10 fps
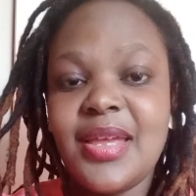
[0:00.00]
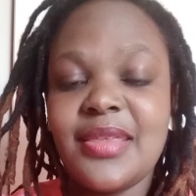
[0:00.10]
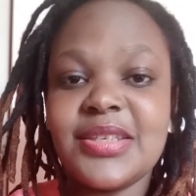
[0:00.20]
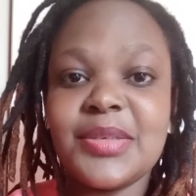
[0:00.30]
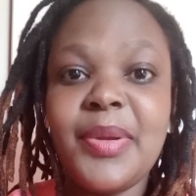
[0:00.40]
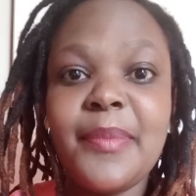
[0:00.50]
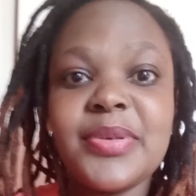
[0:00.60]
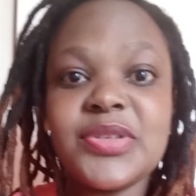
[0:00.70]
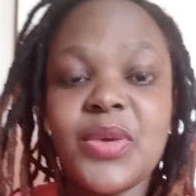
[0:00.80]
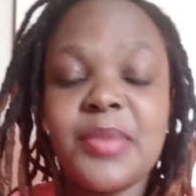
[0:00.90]
There's a
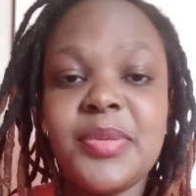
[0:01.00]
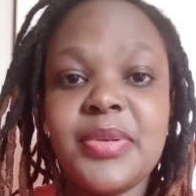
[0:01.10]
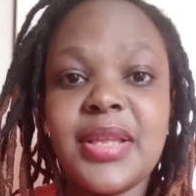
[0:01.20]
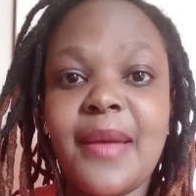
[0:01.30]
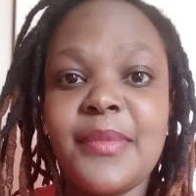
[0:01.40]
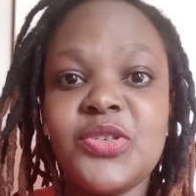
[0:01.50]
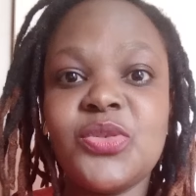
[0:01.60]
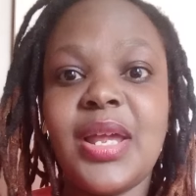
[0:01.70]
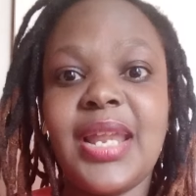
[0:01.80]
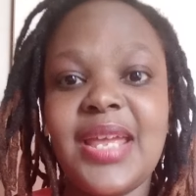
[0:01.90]
purpose why people come
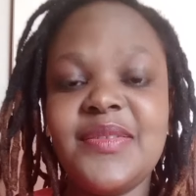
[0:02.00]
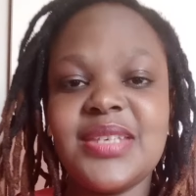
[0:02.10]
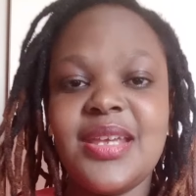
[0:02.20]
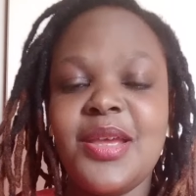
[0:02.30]
into our lives.